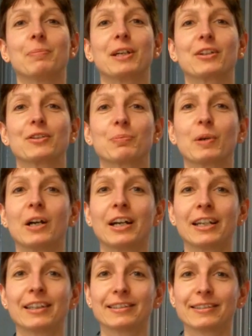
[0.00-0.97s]
because
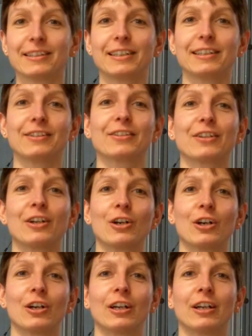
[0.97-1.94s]
behind the scenes
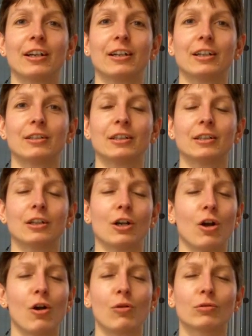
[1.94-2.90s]
are a
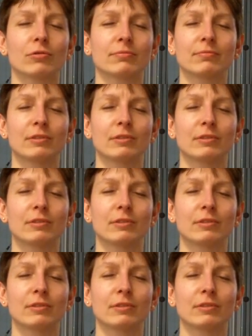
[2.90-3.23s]
whole